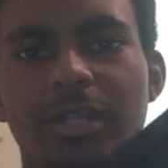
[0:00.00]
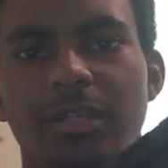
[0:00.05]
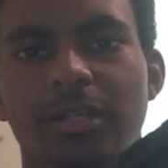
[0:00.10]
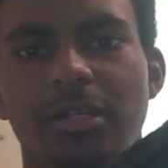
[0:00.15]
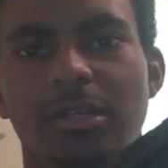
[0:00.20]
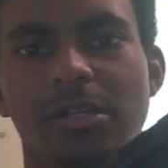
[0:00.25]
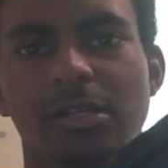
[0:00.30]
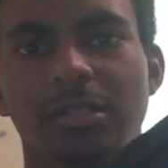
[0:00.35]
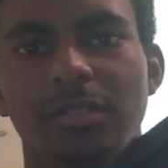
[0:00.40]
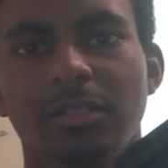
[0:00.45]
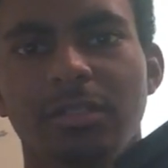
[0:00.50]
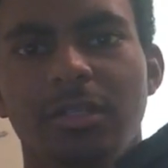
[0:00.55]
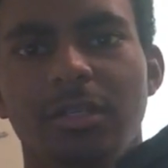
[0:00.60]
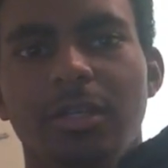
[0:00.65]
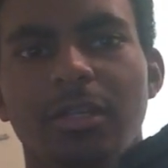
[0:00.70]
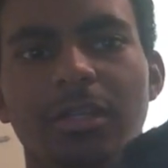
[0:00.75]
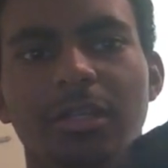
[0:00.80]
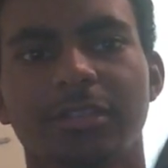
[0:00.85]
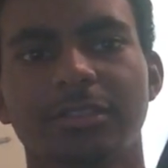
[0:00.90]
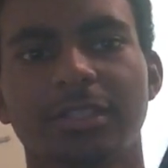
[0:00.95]
a con.
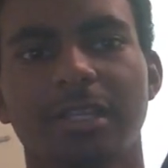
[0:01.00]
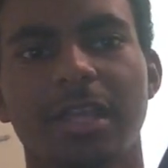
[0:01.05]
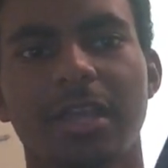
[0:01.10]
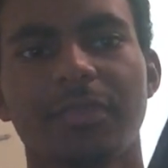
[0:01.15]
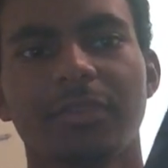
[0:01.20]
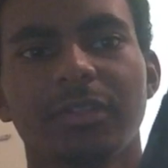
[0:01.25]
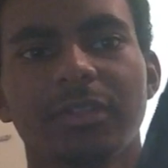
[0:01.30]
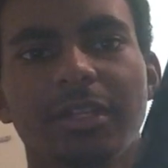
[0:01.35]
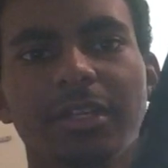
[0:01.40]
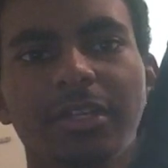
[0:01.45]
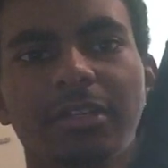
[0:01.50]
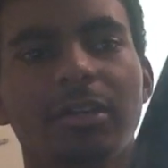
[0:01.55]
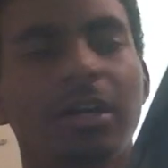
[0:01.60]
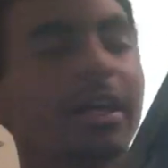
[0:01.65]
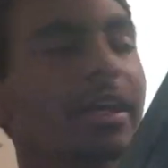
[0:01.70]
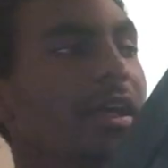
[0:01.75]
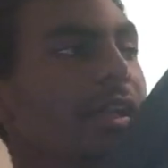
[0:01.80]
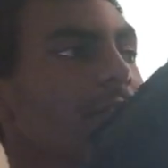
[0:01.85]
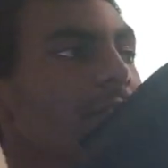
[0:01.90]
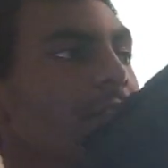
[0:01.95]
Because I got the leg, I
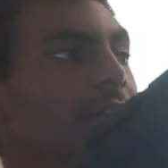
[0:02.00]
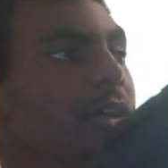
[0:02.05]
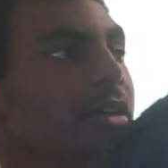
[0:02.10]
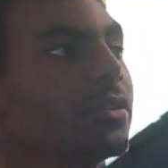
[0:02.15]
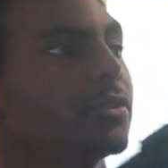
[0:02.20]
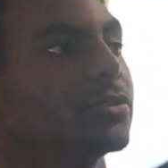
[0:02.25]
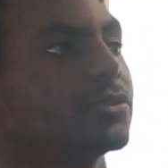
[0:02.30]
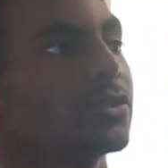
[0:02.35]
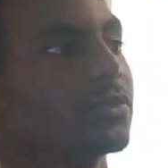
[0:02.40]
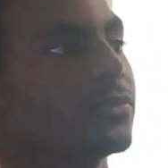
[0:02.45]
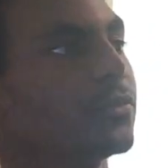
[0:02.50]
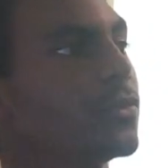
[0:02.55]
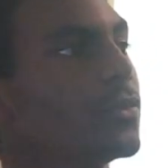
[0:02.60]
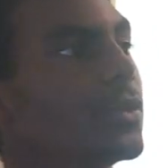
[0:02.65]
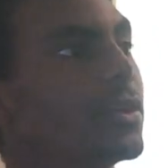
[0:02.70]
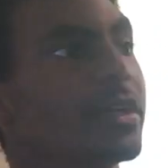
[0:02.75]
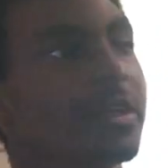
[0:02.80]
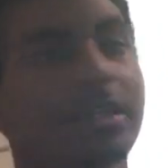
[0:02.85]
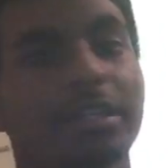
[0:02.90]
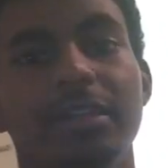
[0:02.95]
got a leg holster
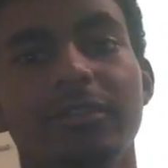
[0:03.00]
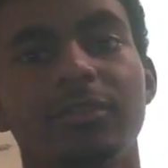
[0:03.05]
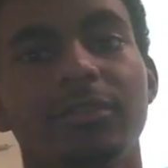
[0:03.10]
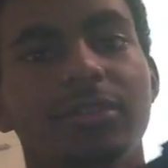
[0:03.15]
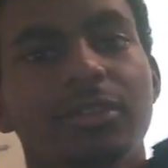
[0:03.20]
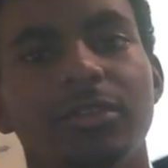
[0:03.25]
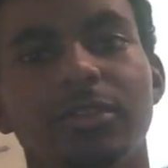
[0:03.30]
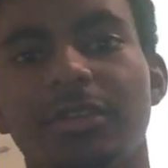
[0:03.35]
for it and everything.